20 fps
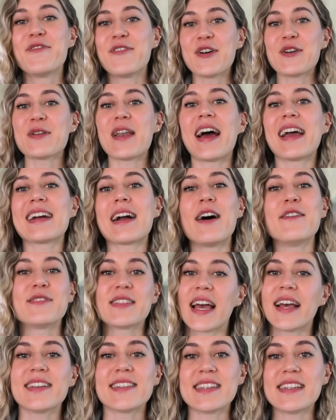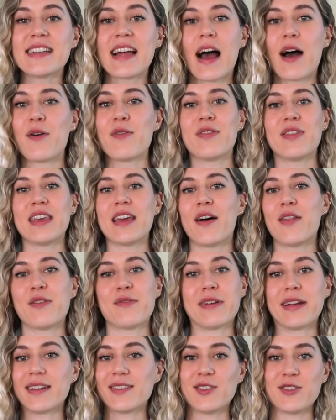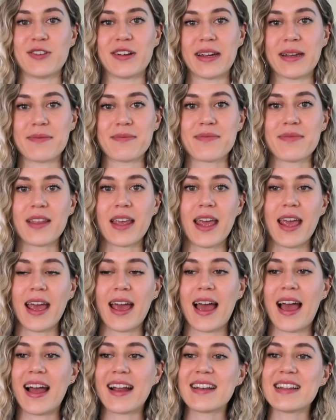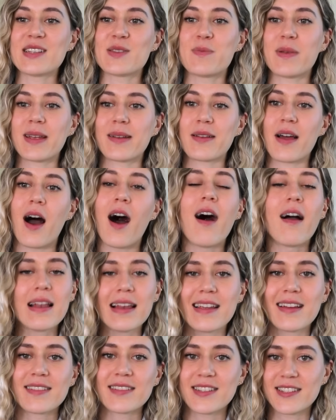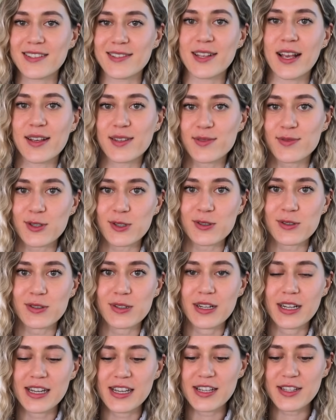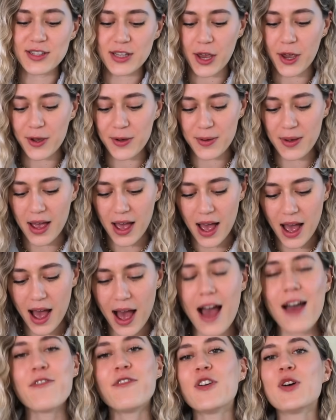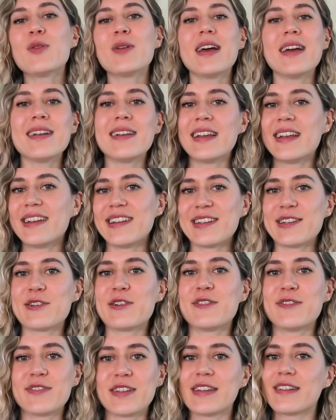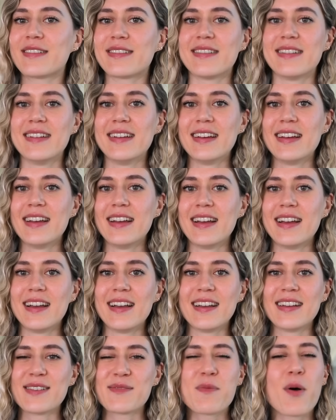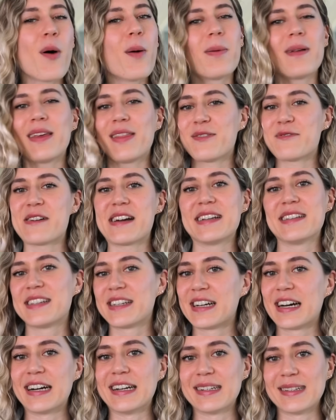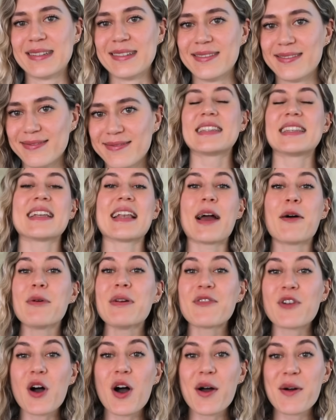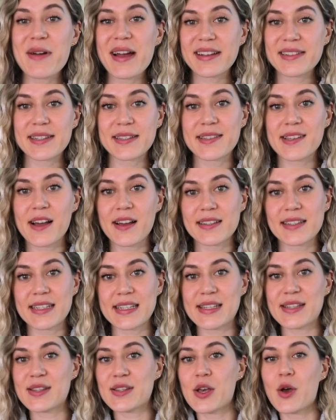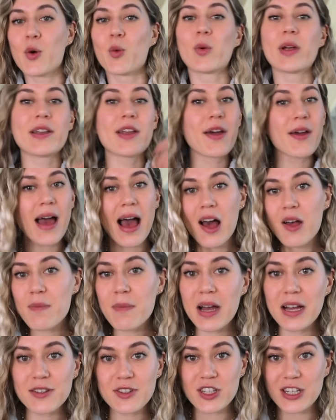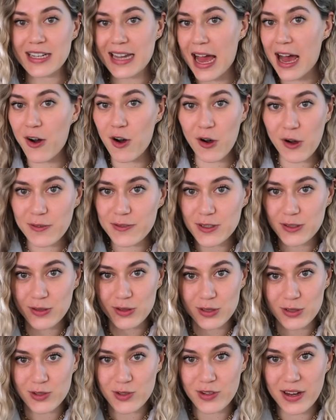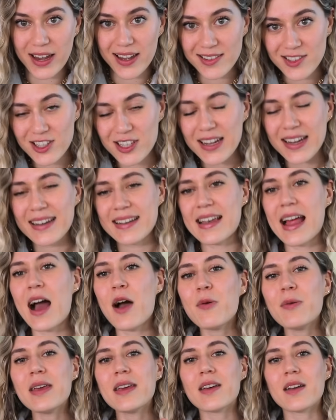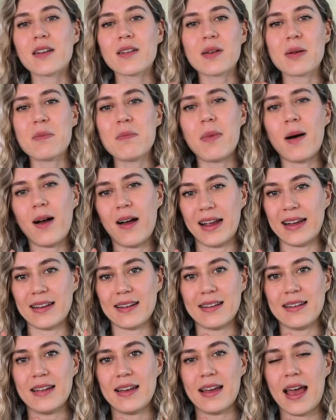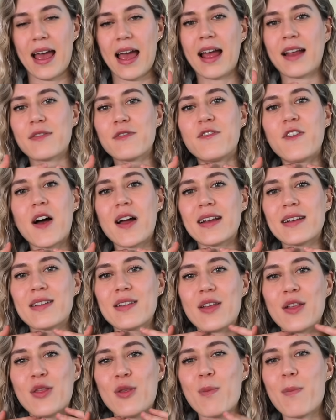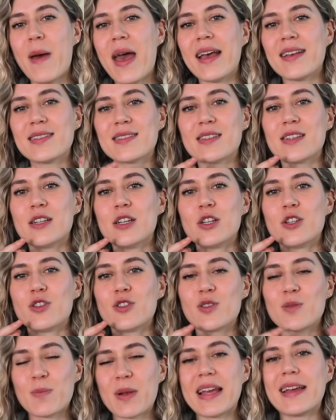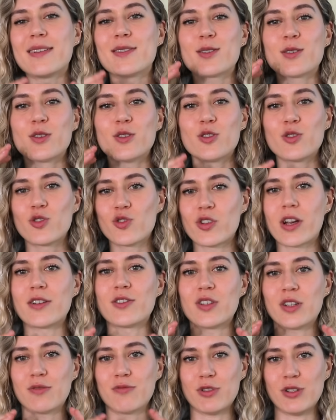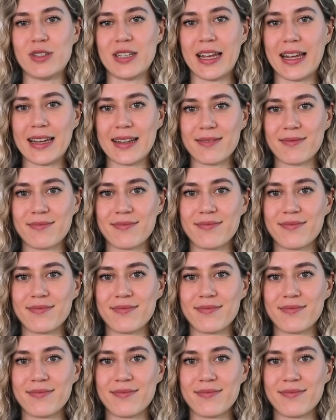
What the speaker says: feel like I've tested out the other extreme and it's been highly unsuccessful. So I feel like little and often, probably the way to go. So now we've got our exercises, we know how much and how often to stretch. Now we can combine and find the best splits stretching routine.